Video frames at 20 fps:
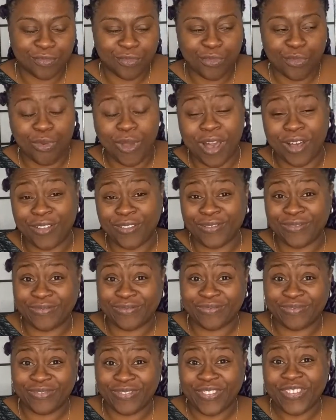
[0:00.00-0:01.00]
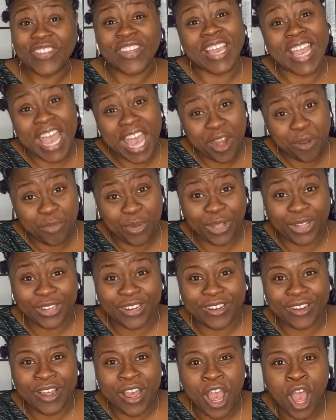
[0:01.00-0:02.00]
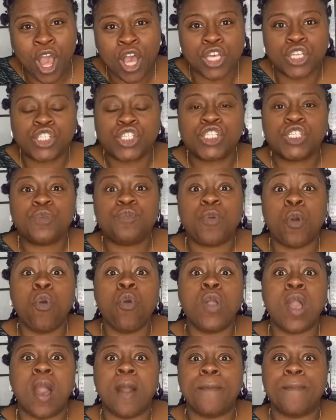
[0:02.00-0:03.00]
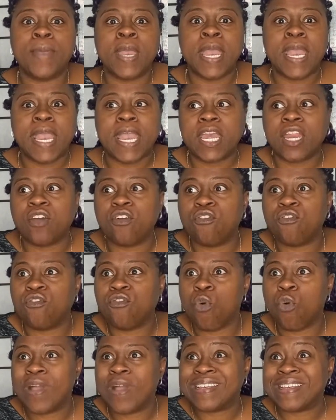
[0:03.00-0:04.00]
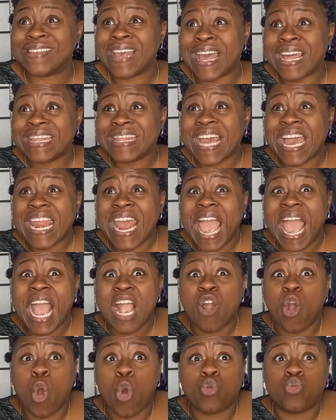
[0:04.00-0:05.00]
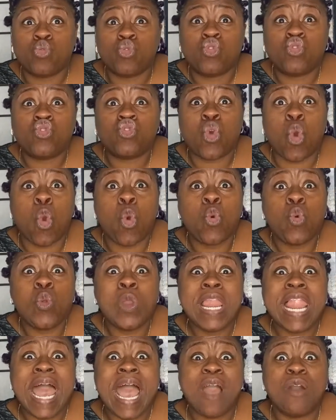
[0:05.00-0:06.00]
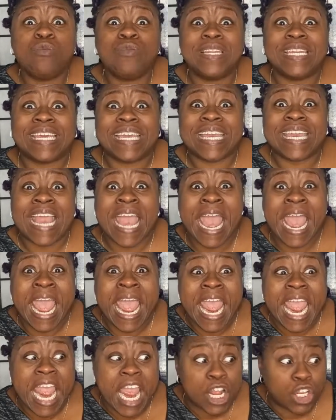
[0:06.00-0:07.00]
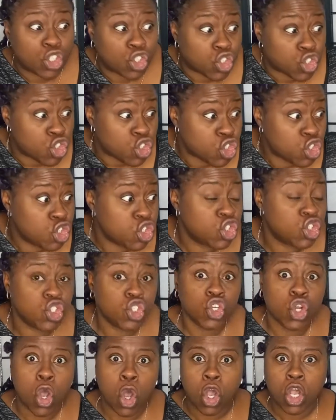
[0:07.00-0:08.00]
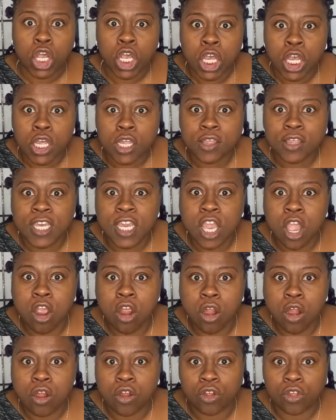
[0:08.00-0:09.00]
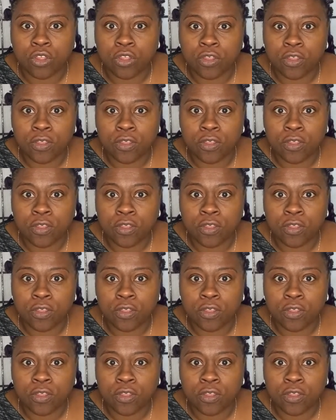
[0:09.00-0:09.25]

Well, the caterpillar spoke up in a voice that echoed so loudly it shook the earth.